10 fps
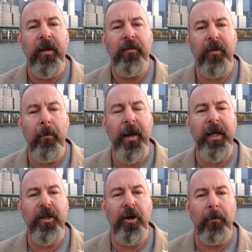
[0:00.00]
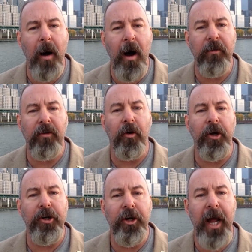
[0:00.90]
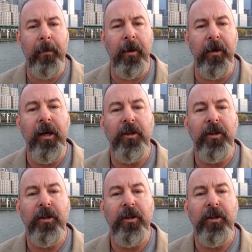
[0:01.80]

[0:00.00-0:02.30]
somebody in your mosque or in your neighborhood,